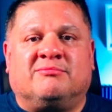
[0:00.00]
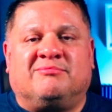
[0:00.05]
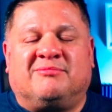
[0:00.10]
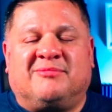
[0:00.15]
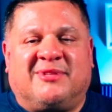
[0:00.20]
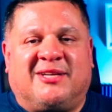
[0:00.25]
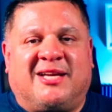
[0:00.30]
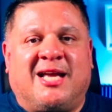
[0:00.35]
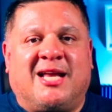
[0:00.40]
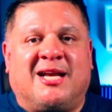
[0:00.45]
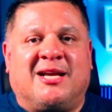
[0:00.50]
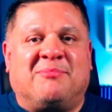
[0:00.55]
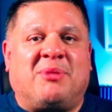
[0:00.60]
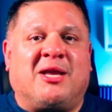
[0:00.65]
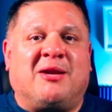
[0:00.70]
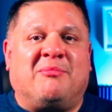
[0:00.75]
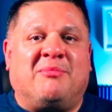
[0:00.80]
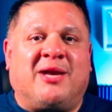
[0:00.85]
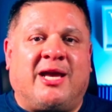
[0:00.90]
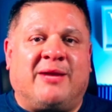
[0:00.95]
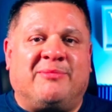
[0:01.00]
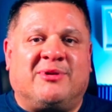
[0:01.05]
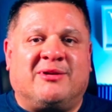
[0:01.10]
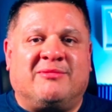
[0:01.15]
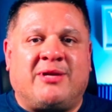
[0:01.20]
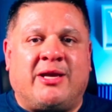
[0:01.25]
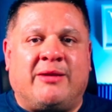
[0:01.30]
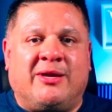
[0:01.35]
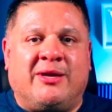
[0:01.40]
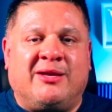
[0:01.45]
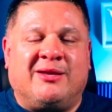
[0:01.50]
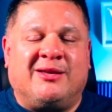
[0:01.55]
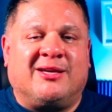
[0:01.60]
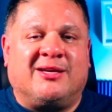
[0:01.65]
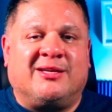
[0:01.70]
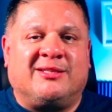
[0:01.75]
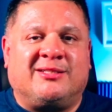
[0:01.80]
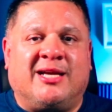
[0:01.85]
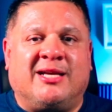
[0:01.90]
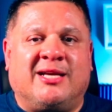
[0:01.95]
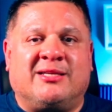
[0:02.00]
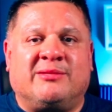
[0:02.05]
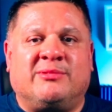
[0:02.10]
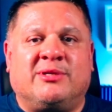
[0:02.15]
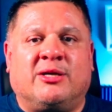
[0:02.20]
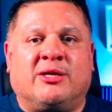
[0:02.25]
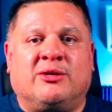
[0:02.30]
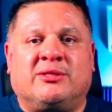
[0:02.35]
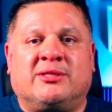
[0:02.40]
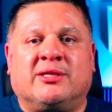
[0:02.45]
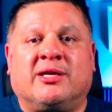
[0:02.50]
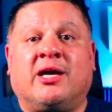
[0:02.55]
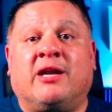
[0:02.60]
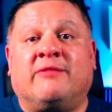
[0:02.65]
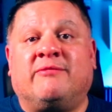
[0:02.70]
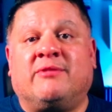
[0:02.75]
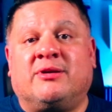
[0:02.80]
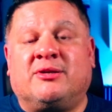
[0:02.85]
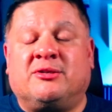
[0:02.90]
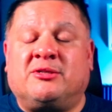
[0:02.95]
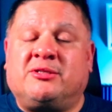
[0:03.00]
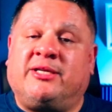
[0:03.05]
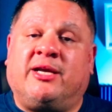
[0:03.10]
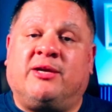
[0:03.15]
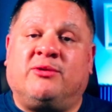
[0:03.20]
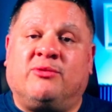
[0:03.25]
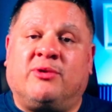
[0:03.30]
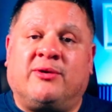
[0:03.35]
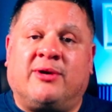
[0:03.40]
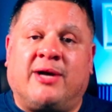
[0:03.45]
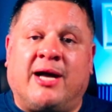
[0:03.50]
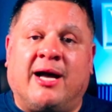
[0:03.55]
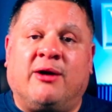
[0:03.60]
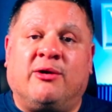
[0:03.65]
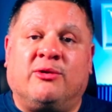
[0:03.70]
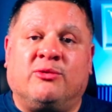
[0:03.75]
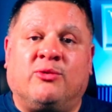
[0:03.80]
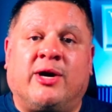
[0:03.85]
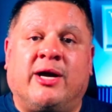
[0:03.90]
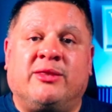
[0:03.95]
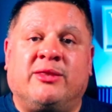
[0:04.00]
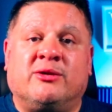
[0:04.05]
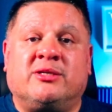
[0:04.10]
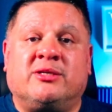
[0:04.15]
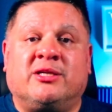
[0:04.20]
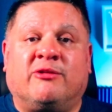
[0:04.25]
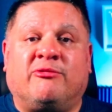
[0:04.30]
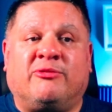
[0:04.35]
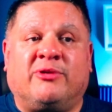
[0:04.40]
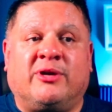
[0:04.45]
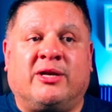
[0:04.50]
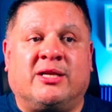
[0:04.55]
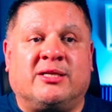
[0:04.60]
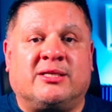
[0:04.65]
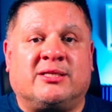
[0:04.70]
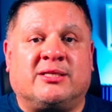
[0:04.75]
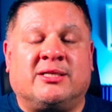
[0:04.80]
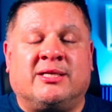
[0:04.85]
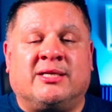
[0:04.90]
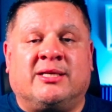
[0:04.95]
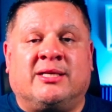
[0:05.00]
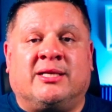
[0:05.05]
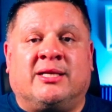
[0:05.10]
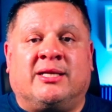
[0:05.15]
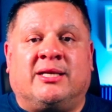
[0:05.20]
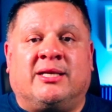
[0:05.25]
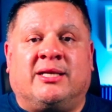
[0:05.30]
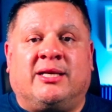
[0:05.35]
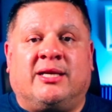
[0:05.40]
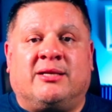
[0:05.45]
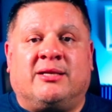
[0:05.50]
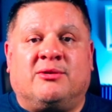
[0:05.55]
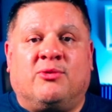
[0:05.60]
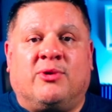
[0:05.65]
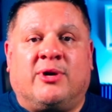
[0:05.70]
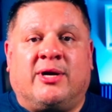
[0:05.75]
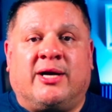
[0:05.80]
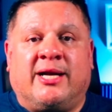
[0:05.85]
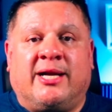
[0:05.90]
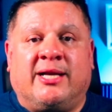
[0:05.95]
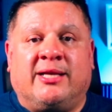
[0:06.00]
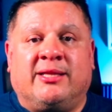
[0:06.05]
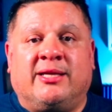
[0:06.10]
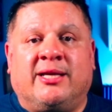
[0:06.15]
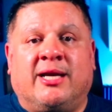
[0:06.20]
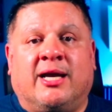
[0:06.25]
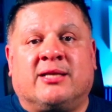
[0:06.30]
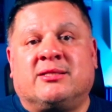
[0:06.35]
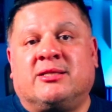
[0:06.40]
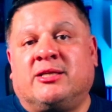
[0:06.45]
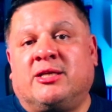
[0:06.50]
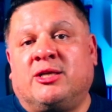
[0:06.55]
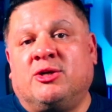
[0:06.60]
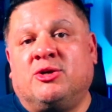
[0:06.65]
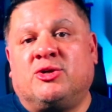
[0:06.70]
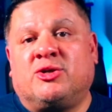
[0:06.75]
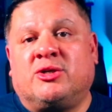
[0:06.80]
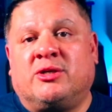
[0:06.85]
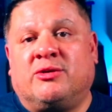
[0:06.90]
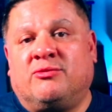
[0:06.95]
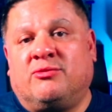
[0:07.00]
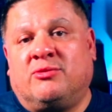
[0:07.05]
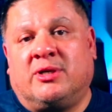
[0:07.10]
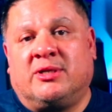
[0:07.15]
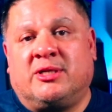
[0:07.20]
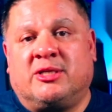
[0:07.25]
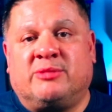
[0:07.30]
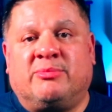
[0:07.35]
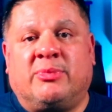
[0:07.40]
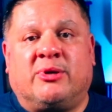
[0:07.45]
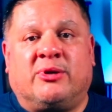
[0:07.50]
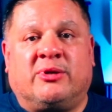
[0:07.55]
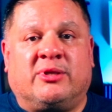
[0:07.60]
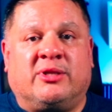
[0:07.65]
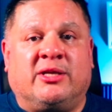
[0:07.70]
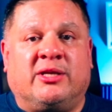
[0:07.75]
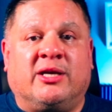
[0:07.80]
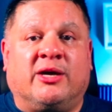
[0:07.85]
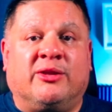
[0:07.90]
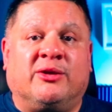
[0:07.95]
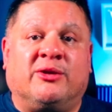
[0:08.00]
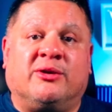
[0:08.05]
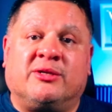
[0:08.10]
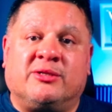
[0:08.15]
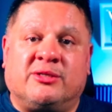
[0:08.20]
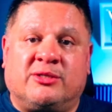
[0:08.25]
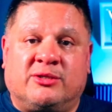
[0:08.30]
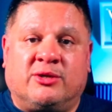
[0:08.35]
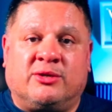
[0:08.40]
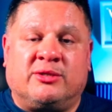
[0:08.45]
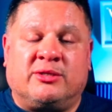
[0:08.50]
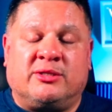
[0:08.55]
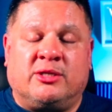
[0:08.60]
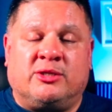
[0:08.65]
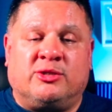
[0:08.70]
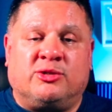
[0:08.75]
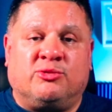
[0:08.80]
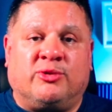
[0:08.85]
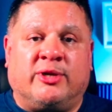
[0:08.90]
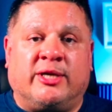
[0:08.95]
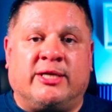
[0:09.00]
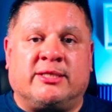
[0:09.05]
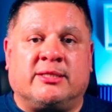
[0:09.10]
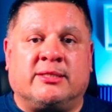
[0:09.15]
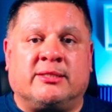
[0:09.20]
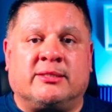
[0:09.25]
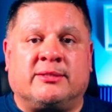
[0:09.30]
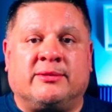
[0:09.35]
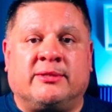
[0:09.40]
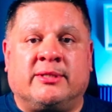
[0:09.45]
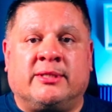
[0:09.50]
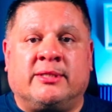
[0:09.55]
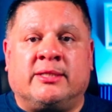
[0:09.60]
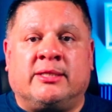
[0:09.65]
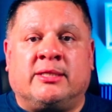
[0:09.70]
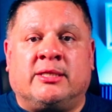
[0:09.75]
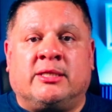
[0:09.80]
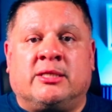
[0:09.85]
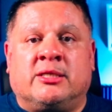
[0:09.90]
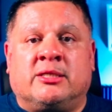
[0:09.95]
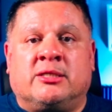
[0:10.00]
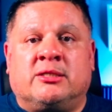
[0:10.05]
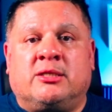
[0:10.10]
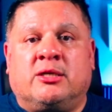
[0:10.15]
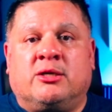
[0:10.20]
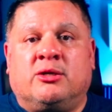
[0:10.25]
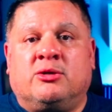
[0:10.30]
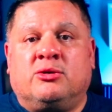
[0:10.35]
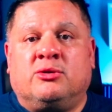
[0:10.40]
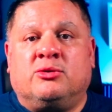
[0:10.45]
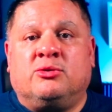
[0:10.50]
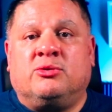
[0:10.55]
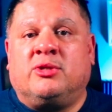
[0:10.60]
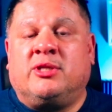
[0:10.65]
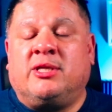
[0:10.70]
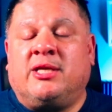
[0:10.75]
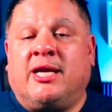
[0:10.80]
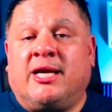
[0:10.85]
get a pen and paper, maybe take some notes to kind of understand how and why they're different and why the execution of one is better than the other in certain situations. So the